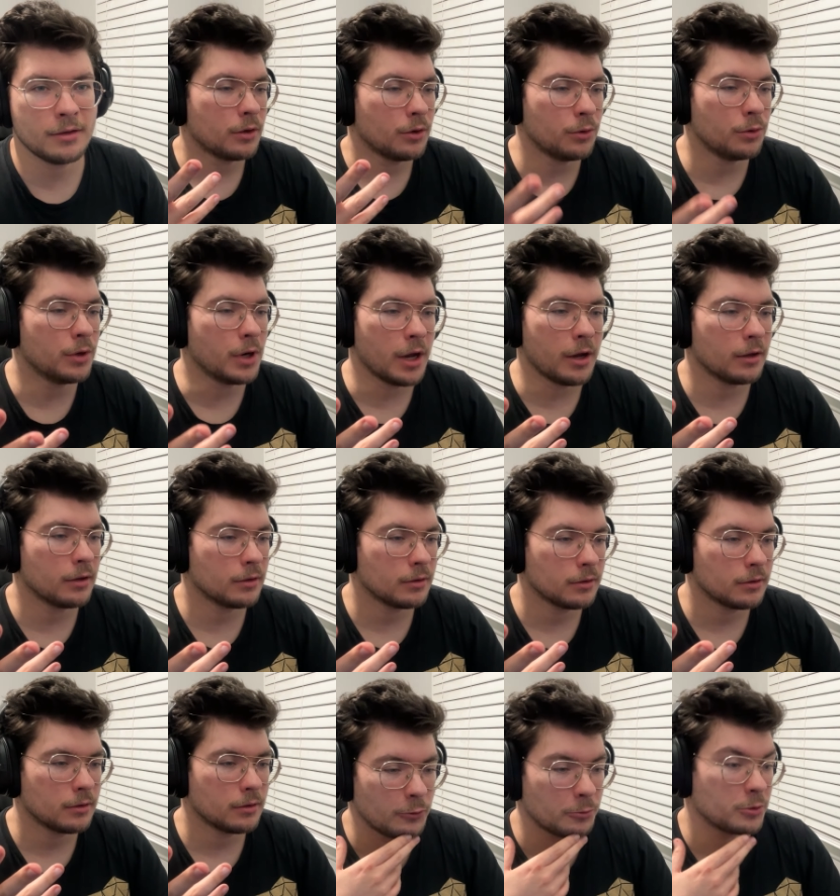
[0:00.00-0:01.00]
Una
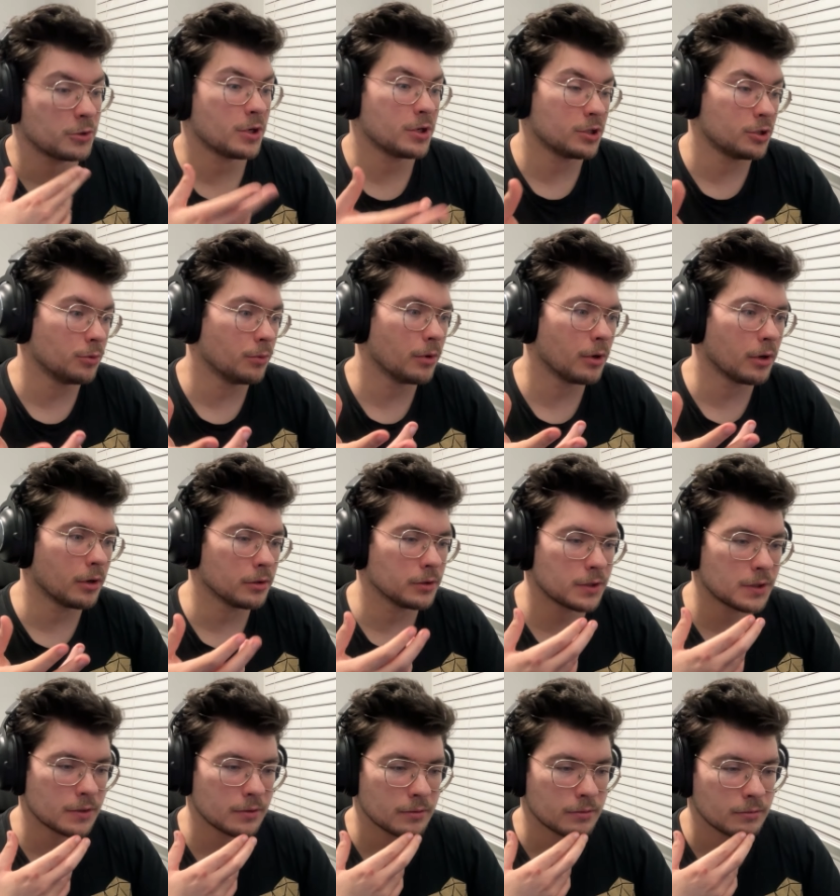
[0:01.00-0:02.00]
from Strange New
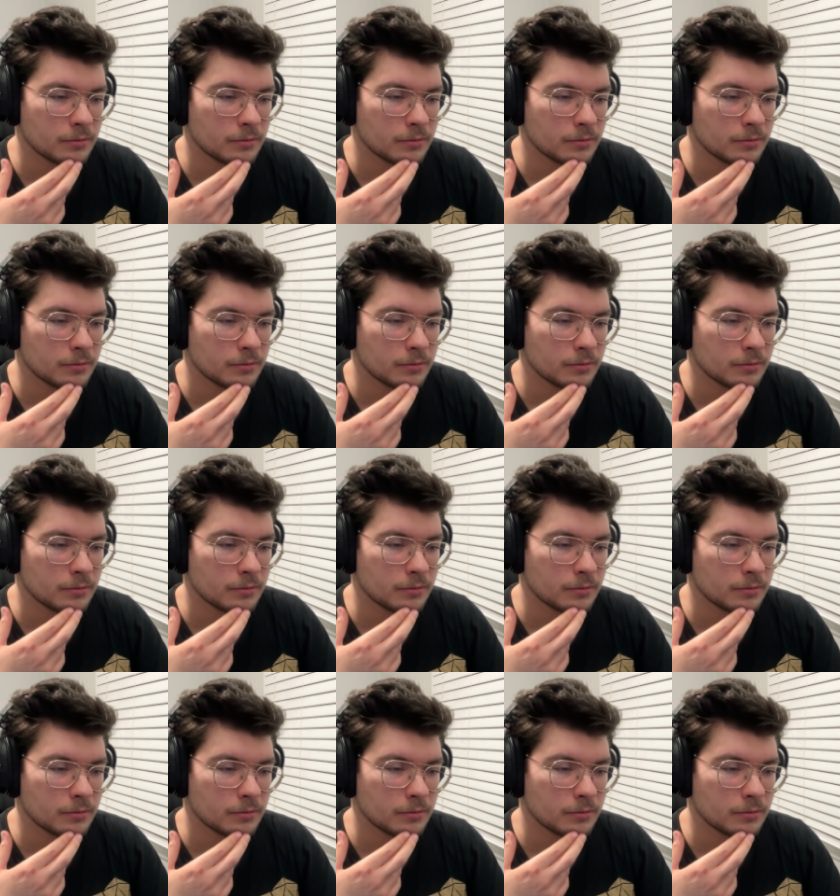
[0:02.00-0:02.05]
Worlds.